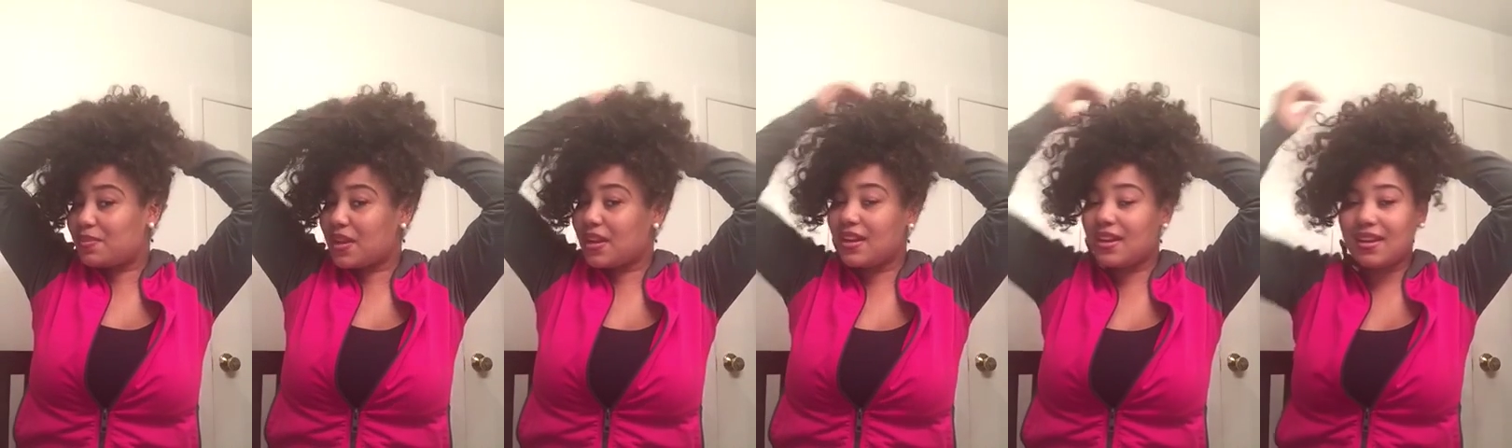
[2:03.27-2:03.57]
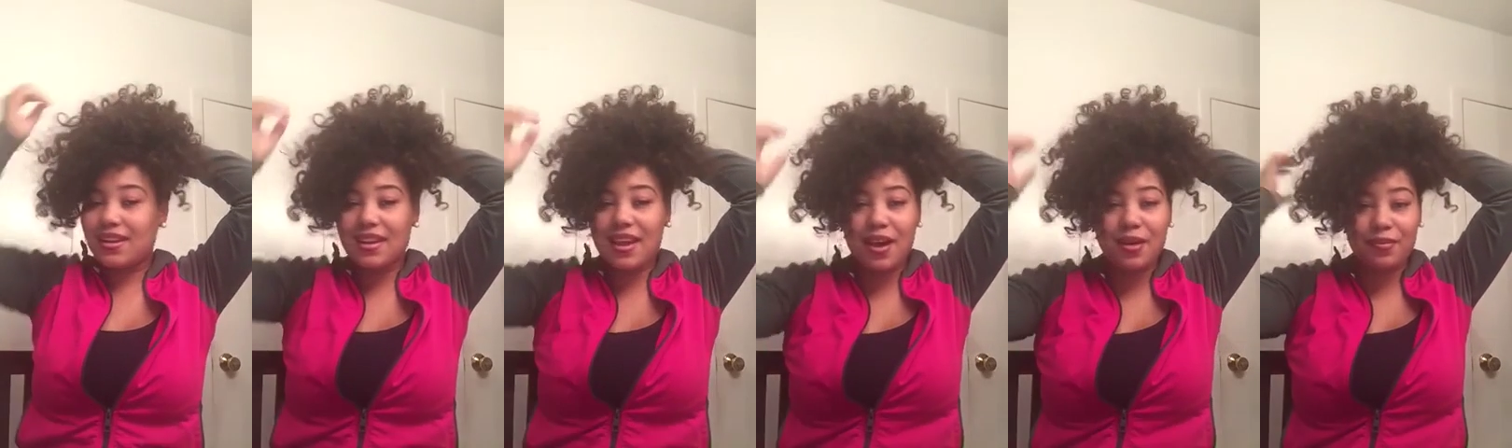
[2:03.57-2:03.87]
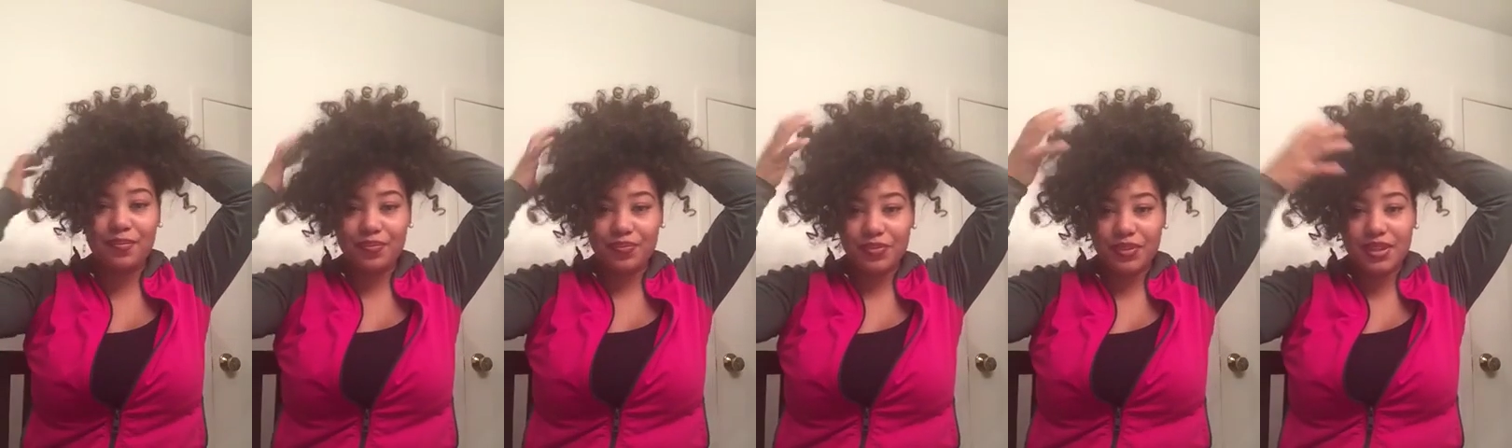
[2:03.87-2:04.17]
pinning it up
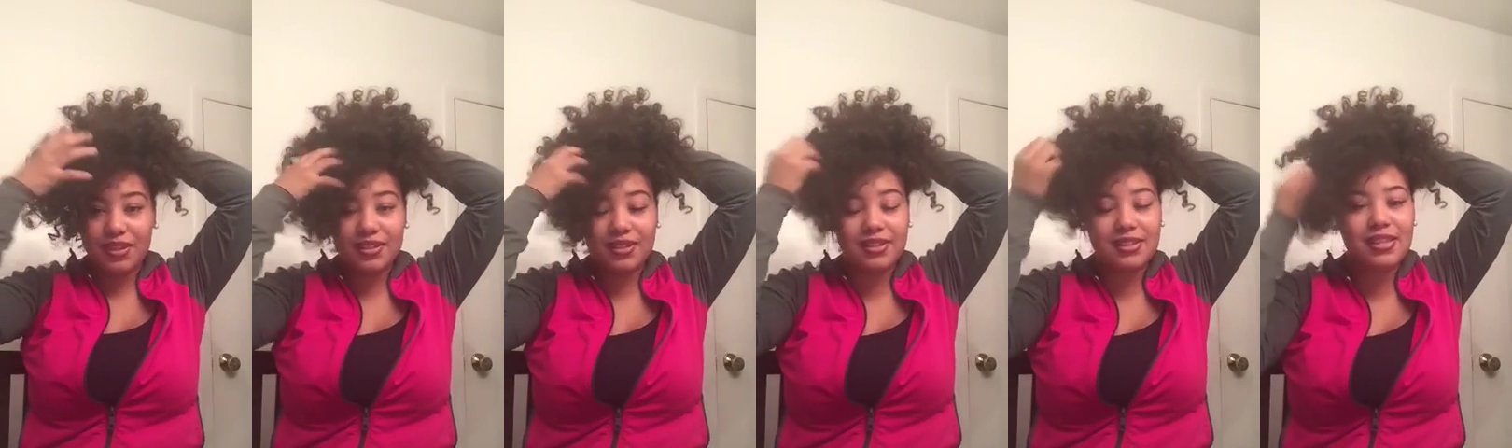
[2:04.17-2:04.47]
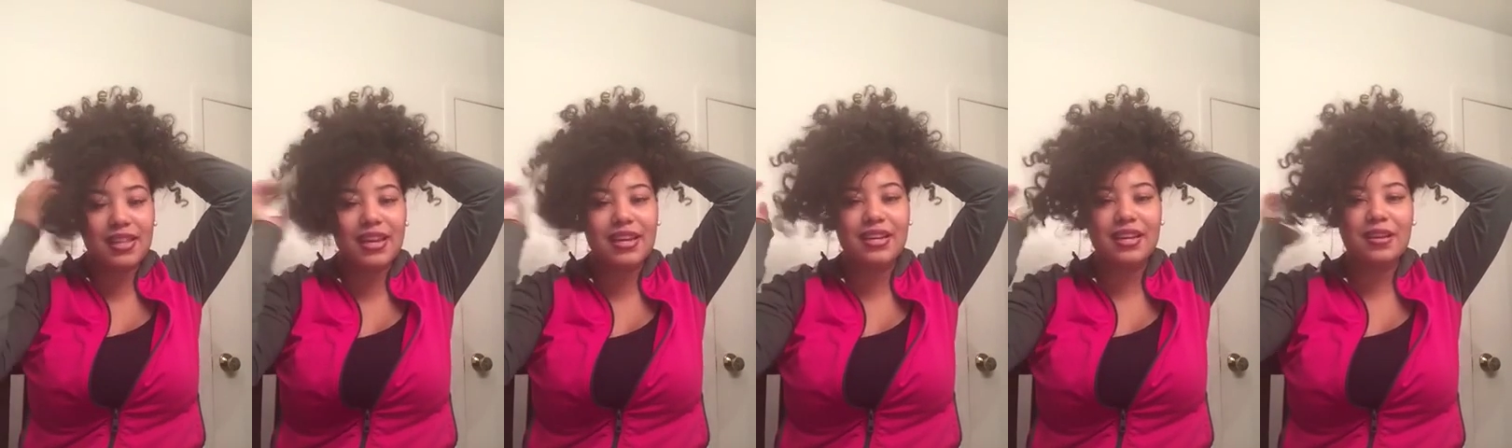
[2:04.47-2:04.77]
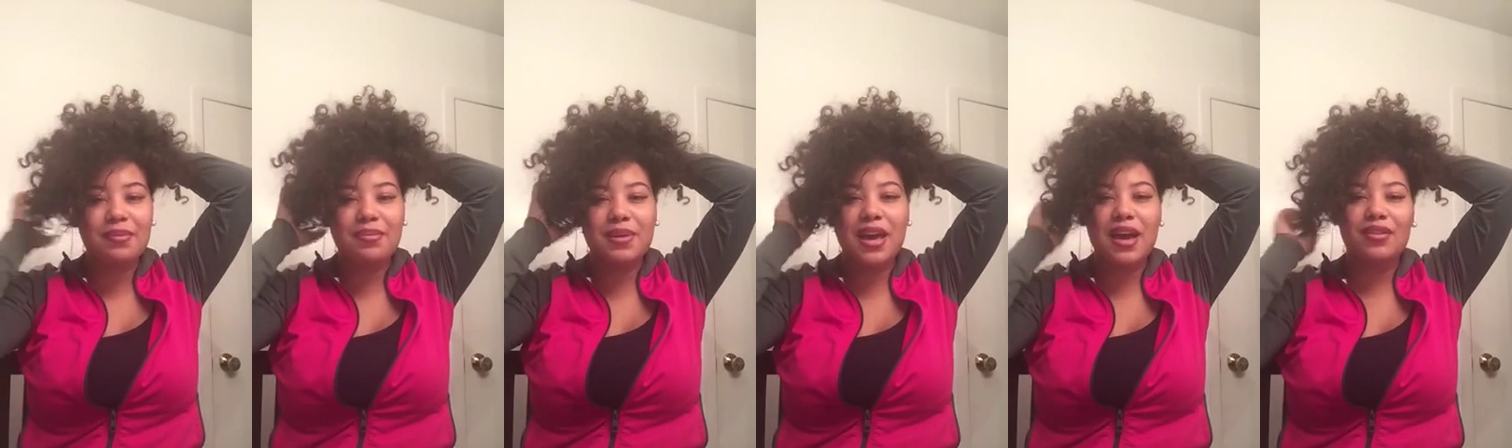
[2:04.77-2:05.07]
and just letting
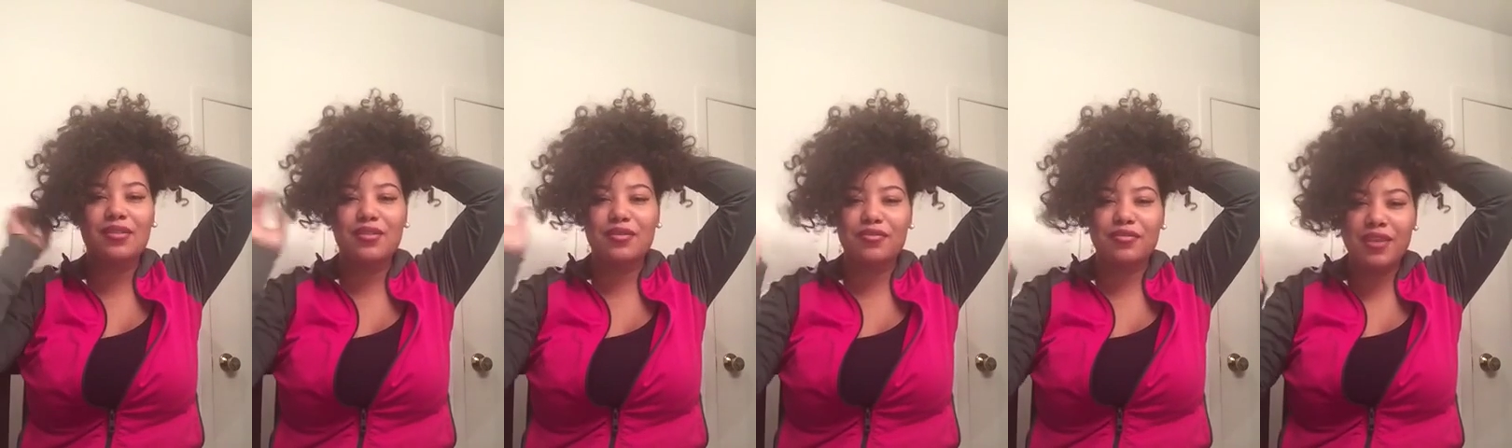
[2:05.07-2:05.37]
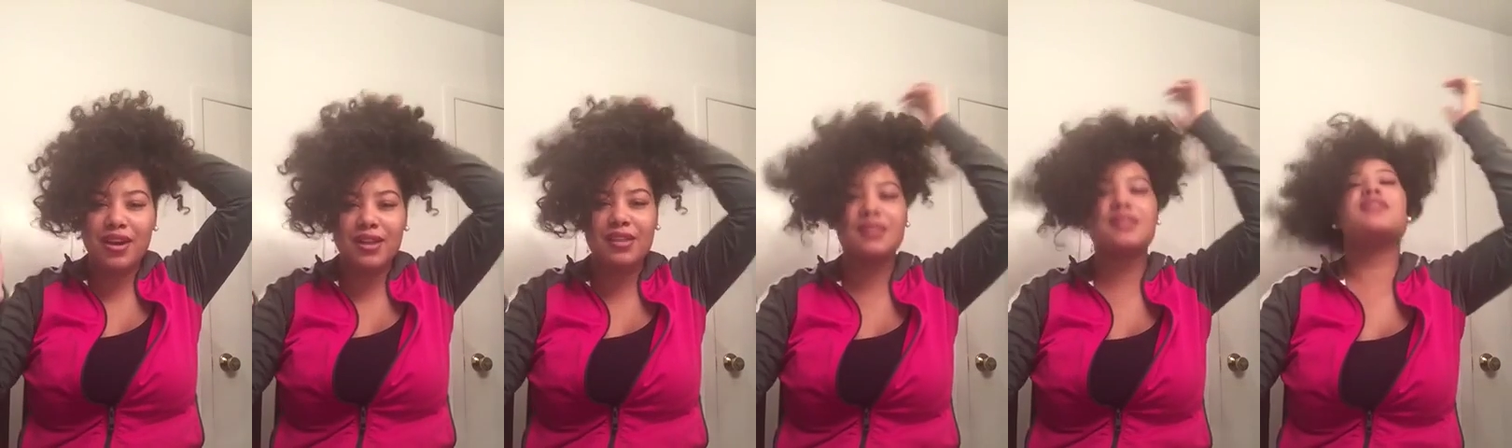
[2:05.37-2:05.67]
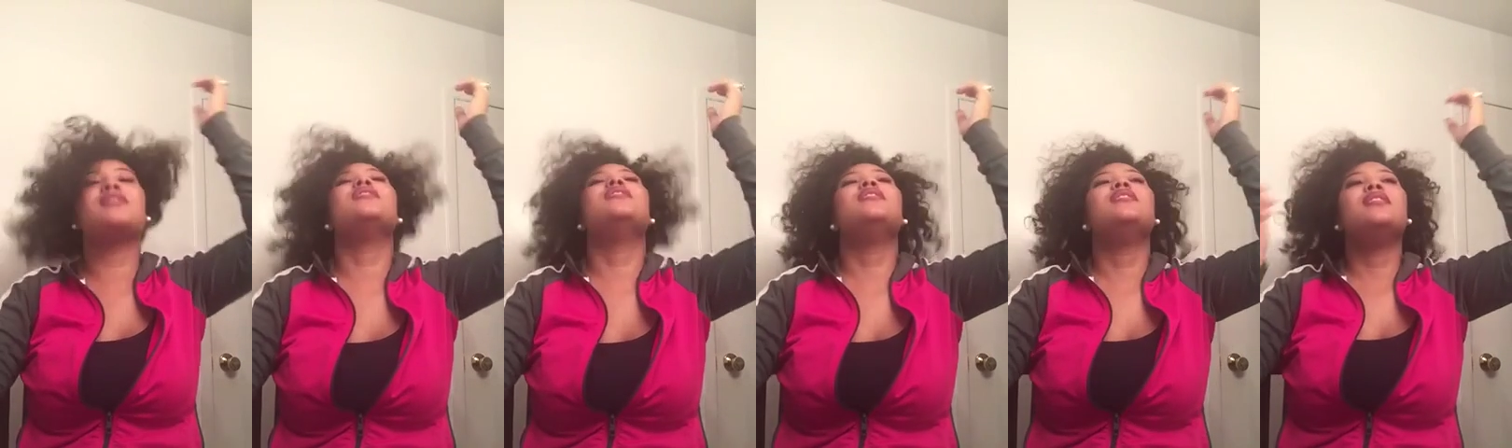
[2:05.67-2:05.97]
it be on the front.